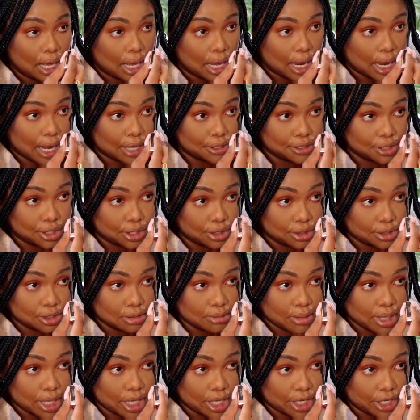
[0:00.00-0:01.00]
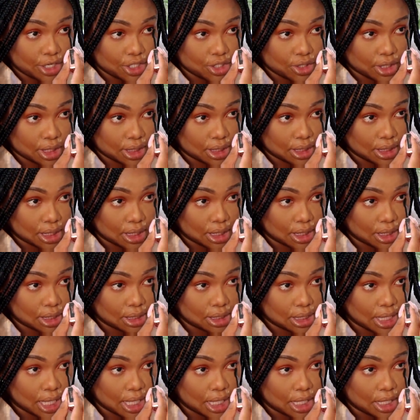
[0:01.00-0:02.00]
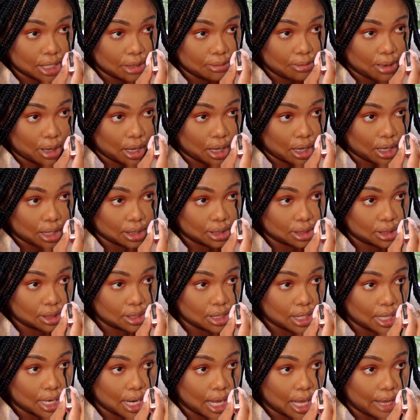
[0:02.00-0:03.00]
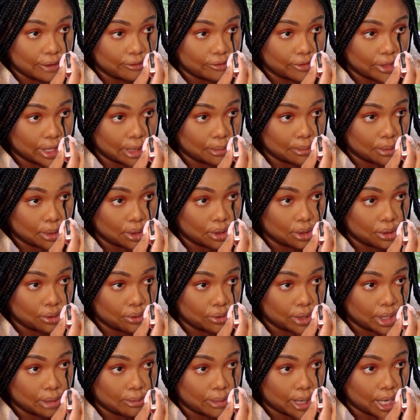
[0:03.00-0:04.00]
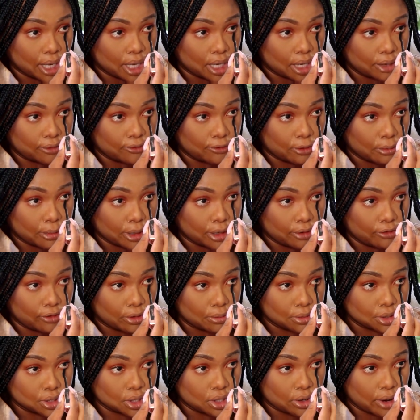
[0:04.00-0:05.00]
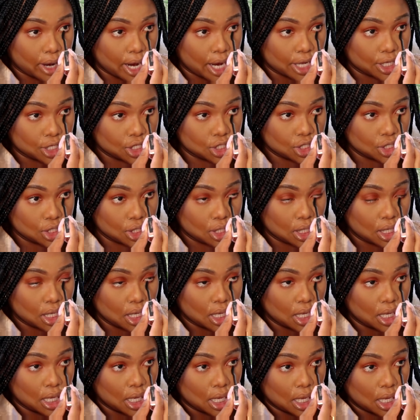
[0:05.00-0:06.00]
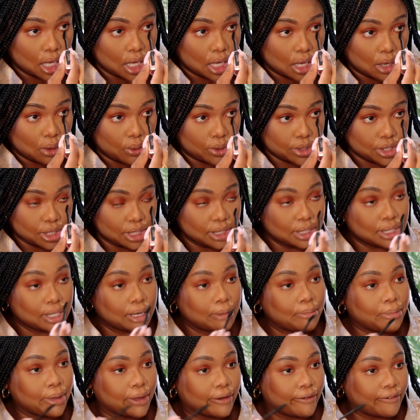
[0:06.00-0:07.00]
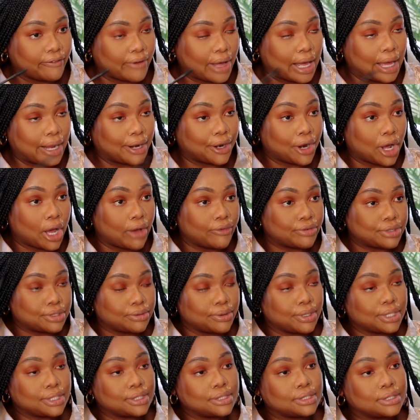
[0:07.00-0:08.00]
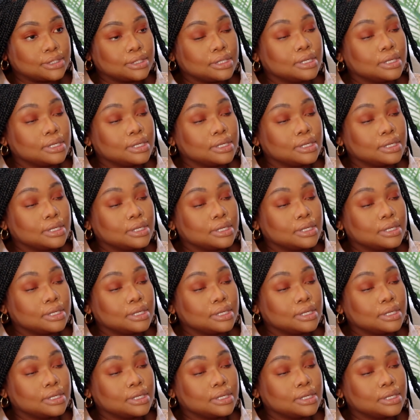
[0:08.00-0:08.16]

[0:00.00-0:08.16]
Had to go to my hairdresser, take it apart, and have them remake it for me from scratch, which ended up being fine afterwards.